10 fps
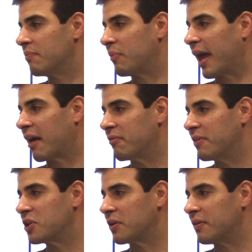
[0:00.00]
black
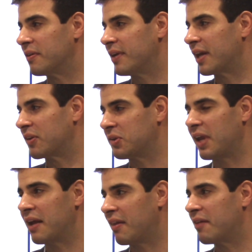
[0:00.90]
official at the
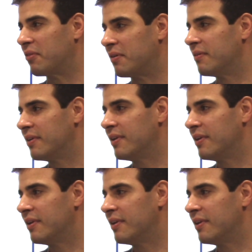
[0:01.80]
state level